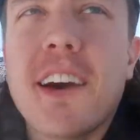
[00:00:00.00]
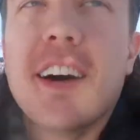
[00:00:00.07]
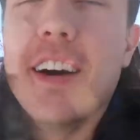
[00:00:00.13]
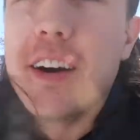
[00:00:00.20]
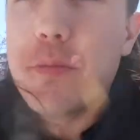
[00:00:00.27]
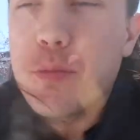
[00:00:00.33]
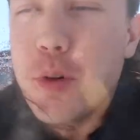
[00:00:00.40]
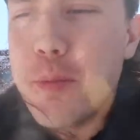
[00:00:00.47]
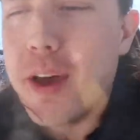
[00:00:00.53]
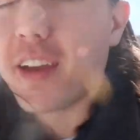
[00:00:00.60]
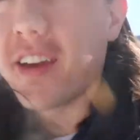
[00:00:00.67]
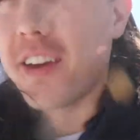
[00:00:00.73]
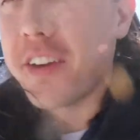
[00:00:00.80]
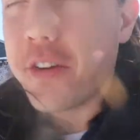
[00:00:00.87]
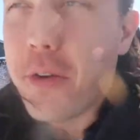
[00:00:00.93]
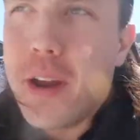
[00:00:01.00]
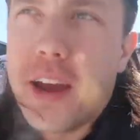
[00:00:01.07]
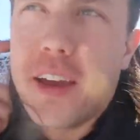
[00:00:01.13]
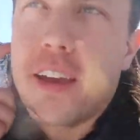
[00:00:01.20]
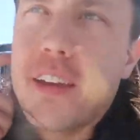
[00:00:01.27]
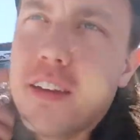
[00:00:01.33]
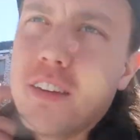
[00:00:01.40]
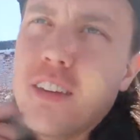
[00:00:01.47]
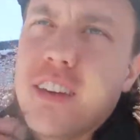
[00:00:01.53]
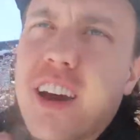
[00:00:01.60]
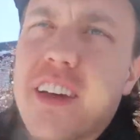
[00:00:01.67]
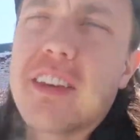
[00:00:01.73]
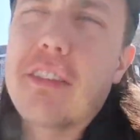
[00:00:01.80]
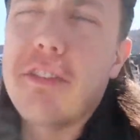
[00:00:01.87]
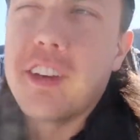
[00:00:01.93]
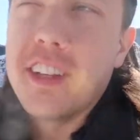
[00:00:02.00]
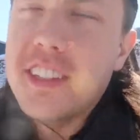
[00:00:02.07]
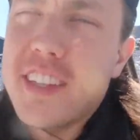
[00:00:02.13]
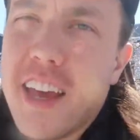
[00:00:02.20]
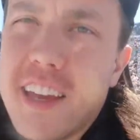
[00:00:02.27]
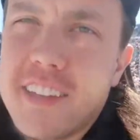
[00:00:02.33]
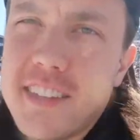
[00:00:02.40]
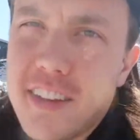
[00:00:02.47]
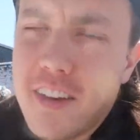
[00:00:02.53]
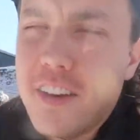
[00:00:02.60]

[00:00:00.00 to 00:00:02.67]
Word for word: Um, Rebecca, Greg, I think Phil and Tess